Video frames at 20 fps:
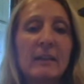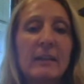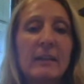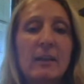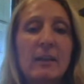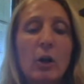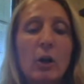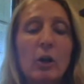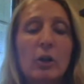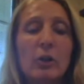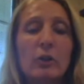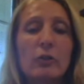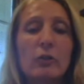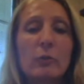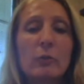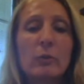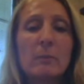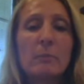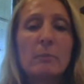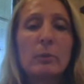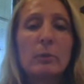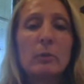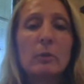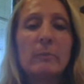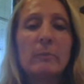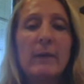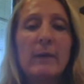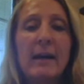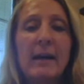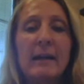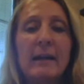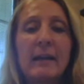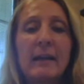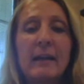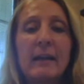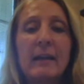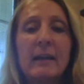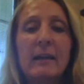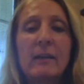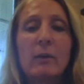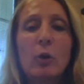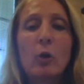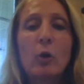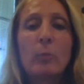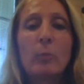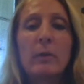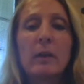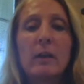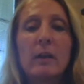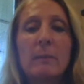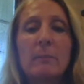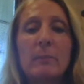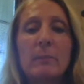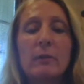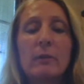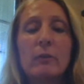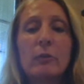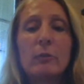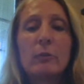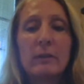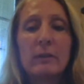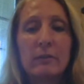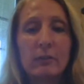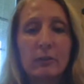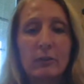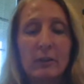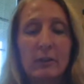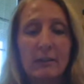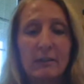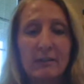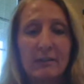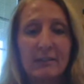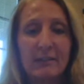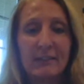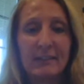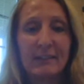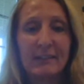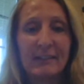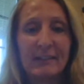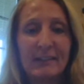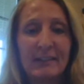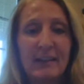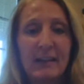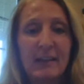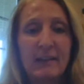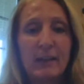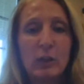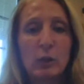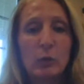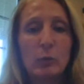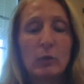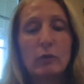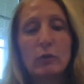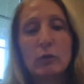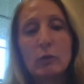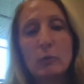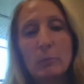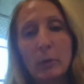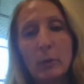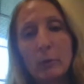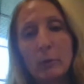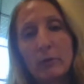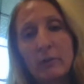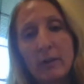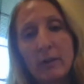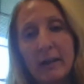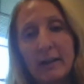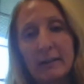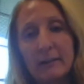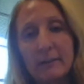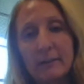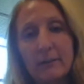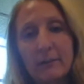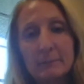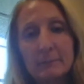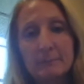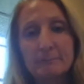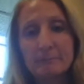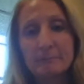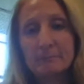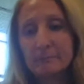Okay, archery, pull back and open it up and twist. Good. And then you would do both sides.